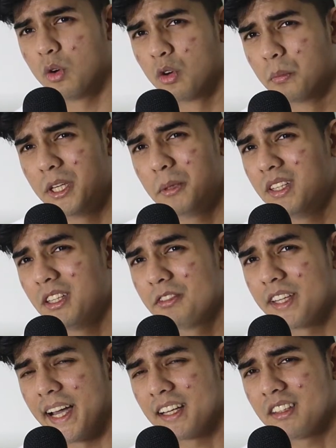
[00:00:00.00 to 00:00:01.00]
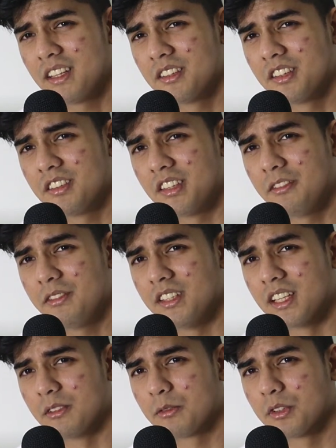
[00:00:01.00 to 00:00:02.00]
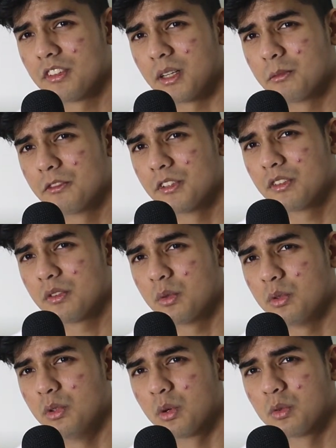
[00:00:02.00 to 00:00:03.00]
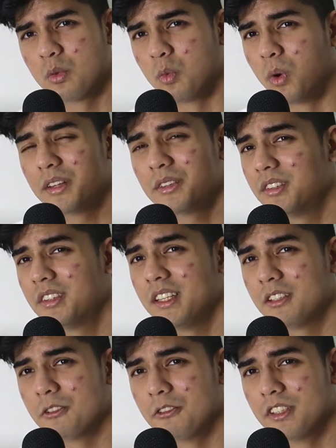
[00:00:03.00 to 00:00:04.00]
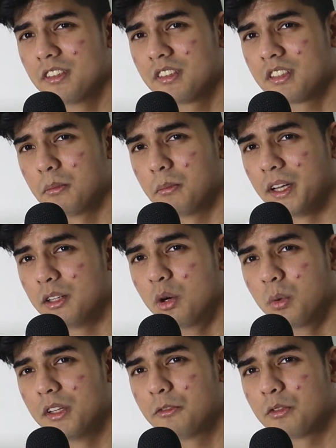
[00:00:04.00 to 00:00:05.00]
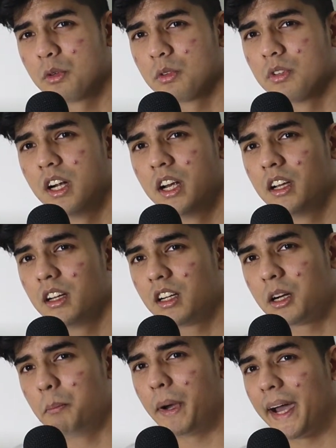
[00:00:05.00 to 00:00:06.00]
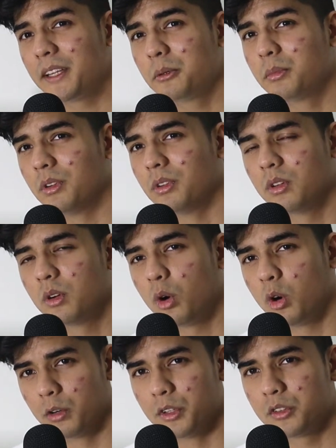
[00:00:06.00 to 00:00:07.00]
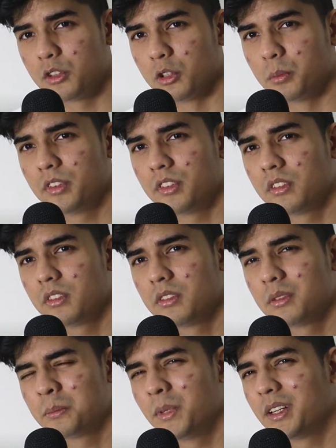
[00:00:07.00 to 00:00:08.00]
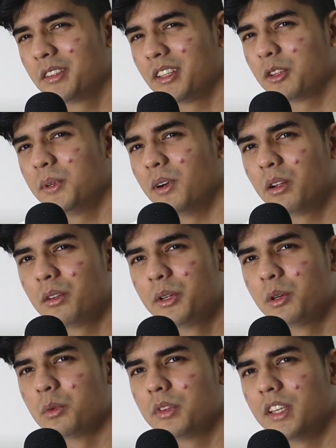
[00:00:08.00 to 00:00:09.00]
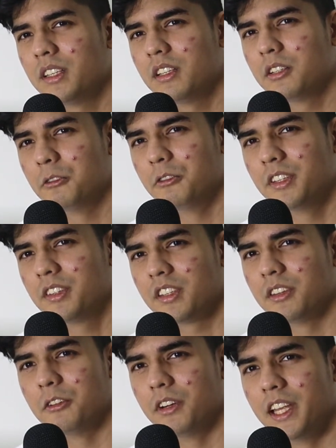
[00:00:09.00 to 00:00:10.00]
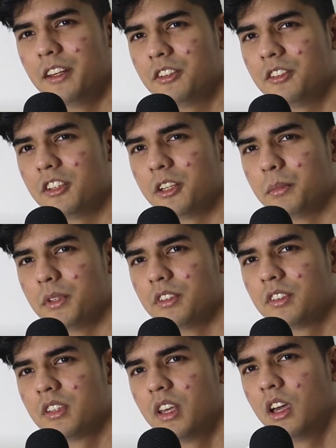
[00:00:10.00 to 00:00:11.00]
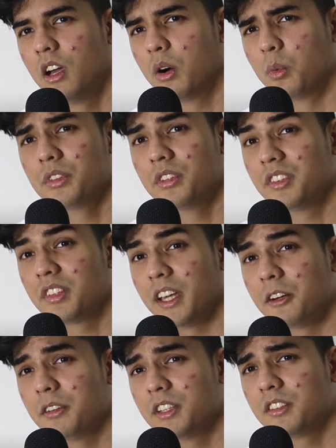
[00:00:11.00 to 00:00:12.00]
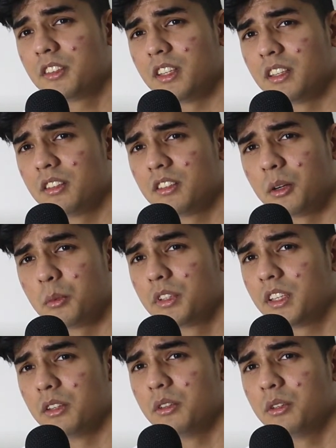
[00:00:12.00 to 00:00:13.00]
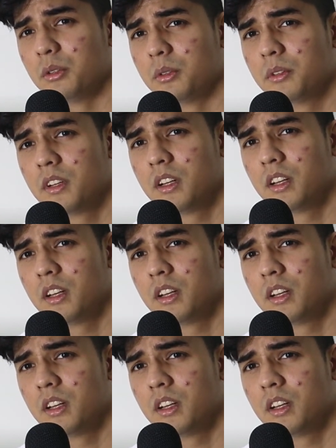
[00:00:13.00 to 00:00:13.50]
Or maybe even acting as a safety net for some of us who don't want to take a risk by going for compatible horoscopes. Because as we all know, taking a risk in a relationship is one of the scariest things someone can do.